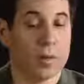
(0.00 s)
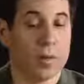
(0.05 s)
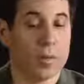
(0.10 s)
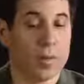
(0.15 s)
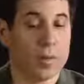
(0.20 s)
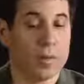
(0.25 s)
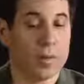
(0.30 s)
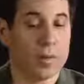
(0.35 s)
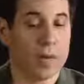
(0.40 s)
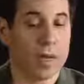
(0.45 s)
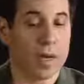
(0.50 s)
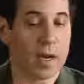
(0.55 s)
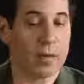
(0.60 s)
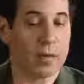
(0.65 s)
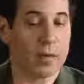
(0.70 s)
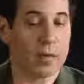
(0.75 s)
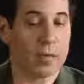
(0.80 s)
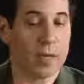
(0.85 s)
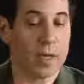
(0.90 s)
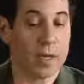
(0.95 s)
The people that I
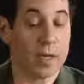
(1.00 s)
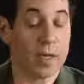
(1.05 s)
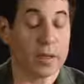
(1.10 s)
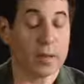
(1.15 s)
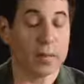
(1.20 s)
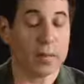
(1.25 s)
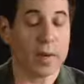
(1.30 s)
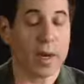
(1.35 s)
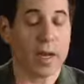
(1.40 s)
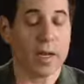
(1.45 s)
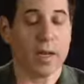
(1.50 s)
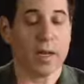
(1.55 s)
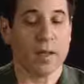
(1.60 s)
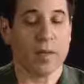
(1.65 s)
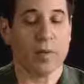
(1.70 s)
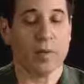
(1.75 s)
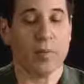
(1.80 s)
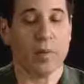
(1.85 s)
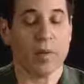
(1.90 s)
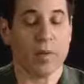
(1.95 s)
was reading,
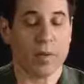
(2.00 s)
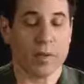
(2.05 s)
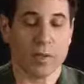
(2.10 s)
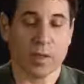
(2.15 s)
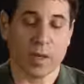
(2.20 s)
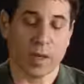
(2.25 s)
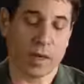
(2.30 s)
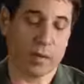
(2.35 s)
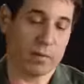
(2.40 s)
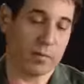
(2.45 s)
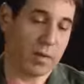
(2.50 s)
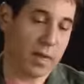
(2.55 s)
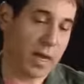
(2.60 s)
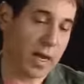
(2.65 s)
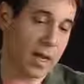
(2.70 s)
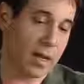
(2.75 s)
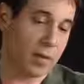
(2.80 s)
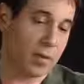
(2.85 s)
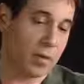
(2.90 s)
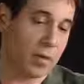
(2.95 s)
the poets that I
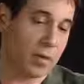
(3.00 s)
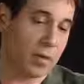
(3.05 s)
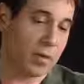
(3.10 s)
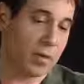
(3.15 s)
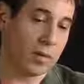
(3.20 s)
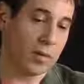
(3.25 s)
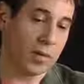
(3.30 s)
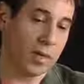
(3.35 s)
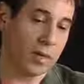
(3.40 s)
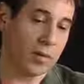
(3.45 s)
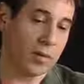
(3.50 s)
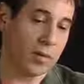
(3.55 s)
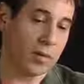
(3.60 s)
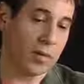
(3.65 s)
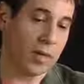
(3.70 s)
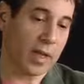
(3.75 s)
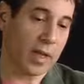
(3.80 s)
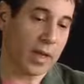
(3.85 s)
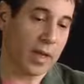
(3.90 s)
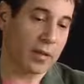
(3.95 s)
read, or the
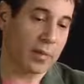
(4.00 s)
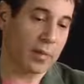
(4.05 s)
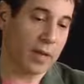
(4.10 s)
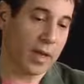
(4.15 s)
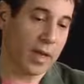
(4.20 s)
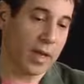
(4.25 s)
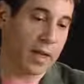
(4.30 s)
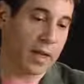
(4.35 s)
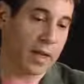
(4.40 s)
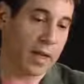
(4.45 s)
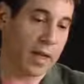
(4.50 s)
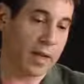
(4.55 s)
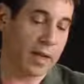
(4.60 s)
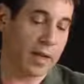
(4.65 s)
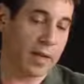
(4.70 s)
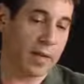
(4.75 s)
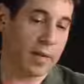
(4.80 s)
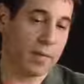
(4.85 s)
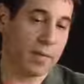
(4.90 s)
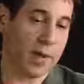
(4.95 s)
literature that I read, had
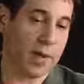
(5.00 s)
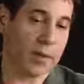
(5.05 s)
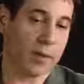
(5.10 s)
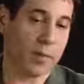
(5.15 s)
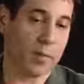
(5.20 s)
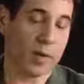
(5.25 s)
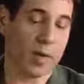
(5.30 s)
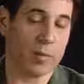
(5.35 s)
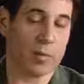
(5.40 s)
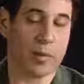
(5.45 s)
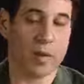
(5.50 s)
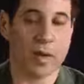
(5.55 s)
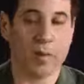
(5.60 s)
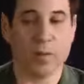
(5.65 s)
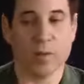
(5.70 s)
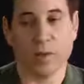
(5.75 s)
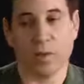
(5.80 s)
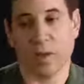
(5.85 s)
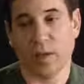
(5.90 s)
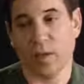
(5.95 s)
an effect upon what I
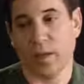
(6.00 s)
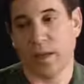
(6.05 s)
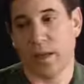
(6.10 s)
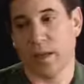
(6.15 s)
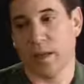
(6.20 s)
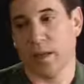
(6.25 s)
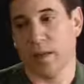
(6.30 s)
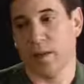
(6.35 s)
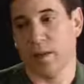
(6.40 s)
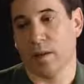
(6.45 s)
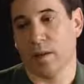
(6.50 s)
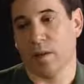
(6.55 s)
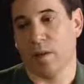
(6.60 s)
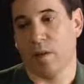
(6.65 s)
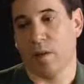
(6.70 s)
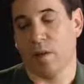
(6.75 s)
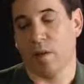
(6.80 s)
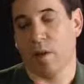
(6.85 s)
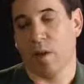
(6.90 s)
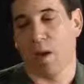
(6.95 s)
was thinking,
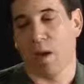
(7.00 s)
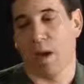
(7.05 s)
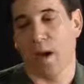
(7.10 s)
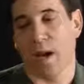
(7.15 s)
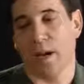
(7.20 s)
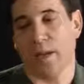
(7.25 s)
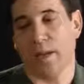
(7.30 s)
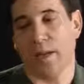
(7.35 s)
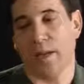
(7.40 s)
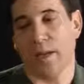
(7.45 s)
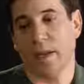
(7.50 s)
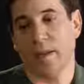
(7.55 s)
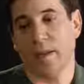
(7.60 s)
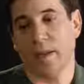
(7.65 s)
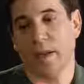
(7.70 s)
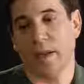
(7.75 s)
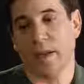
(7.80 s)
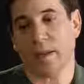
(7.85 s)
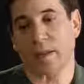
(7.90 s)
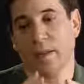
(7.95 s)
and again,
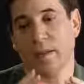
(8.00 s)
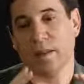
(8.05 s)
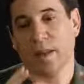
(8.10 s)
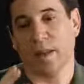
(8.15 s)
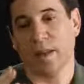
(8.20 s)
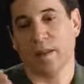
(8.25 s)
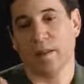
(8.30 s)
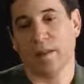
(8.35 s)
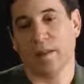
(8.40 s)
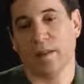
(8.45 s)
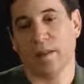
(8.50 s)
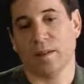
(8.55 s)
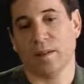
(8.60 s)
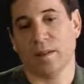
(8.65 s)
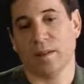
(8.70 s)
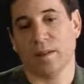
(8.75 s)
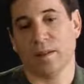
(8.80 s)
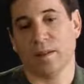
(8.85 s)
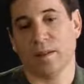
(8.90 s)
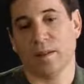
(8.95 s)
that
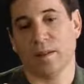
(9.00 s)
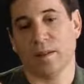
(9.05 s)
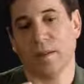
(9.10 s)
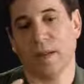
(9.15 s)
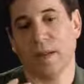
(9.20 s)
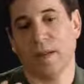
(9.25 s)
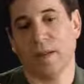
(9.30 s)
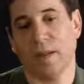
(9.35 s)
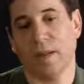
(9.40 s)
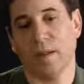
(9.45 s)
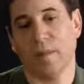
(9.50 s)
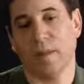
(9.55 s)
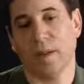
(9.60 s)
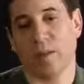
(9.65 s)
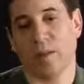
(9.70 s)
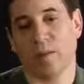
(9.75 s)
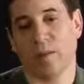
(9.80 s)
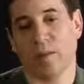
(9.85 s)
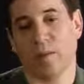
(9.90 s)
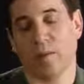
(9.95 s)
came
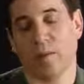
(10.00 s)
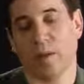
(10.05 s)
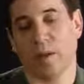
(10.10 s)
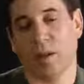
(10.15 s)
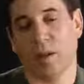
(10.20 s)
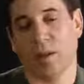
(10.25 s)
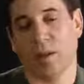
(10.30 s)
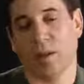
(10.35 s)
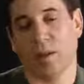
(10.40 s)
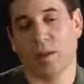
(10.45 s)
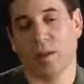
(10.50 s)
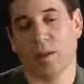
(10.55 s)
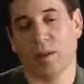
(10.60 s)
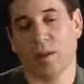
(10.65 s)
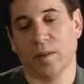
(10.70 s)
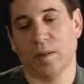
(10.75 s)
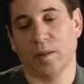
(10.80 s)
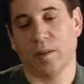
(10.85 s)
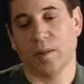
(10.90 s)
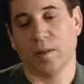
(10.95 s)
into
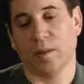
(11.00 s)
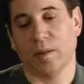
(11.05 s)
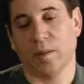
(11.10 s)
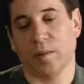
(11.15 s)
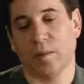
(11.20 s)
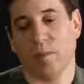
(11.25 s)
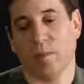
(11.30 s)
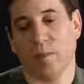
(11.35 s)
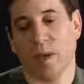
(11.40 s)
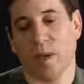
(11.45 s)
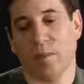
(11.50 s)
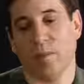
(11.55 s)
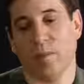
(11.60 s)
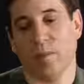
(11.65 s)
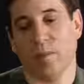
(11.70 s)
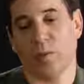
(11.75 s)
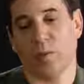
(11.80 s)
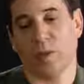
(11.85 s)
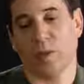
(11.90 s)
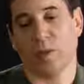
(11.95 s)
my
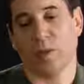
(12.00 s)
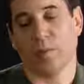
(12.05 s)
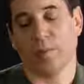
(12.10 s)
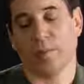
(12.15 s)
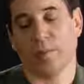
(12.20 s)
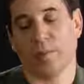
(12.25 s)
music.